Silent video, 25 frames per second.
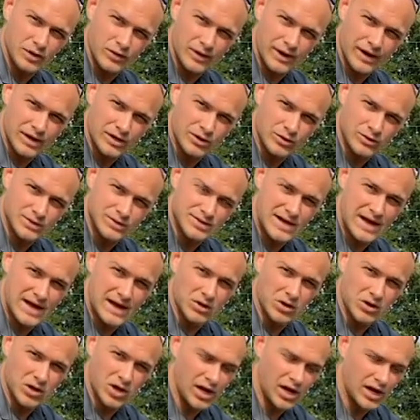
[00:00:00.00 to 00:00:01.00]
granules
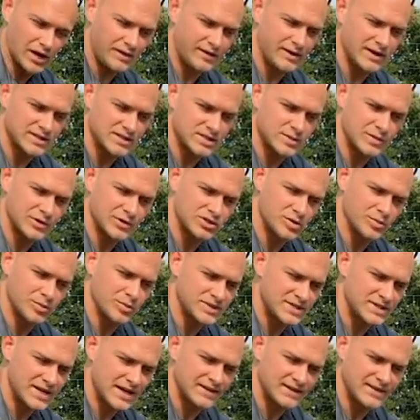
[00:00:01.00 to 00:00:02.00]
now gone that's supposed to
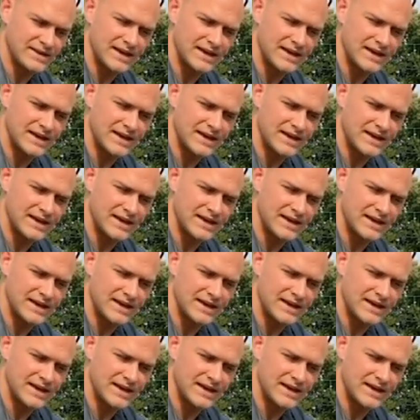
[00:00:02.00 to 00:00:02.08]
protect